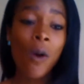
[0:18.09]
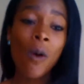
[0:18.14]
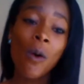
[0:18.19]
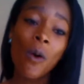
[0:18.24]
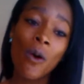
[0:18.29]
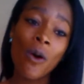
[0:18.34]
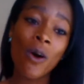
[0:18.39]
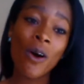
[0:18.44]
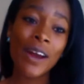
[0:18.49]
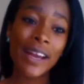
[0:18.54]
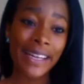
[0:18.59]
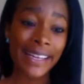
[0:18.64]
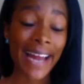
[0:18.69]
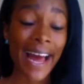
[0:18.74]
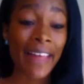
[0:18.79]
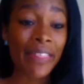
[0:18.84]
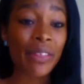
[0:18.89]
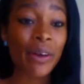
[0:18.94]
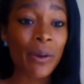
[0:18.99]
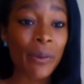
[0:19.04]
or in
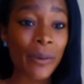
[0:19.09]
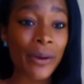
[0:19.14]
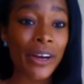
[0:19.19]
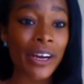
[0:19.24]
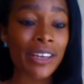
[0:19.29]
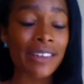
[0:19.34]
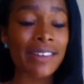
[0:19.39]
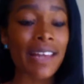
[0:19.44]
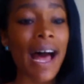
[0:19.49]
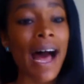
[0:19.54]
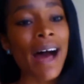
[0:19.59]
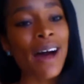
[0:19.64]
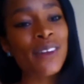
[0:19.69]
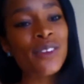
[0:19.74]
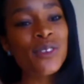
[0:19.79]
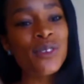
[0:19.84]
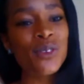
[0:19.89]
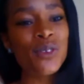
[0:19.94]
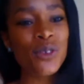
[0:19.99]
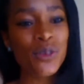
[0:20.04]
other words, how
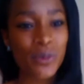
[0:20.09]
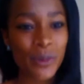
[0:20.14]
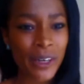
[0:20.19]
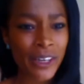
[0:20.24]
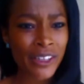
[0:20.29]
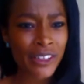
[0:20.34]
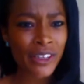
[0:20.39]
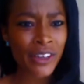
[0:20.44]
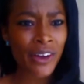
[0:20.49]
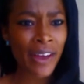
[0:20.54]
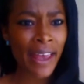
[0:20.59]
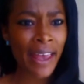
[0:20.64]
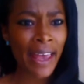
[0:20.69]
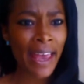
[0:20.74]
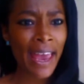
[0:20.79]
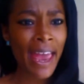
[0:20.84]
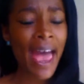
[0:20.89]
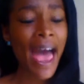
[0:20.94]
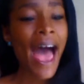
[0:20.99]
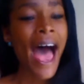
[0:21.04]
to swirl your
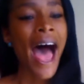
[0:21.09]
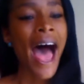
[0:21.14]
hair.